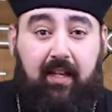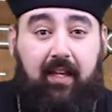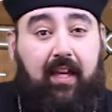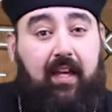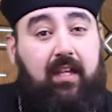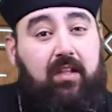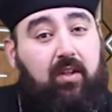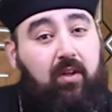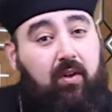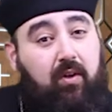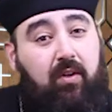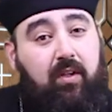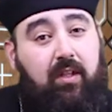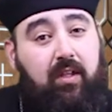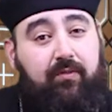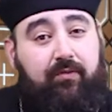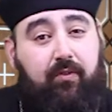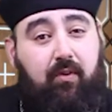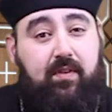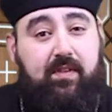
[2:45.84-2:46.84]
In the early
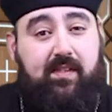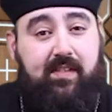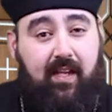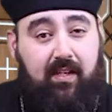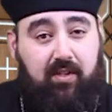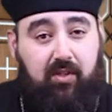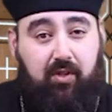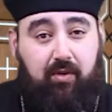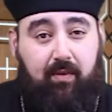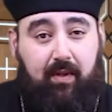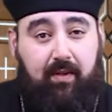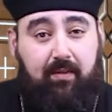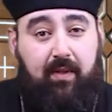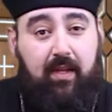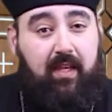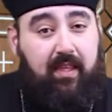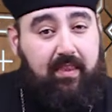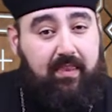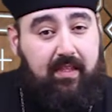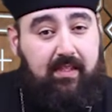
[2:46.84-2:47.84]
fourth century,
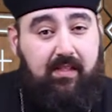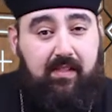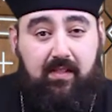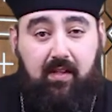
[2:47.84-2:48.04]
this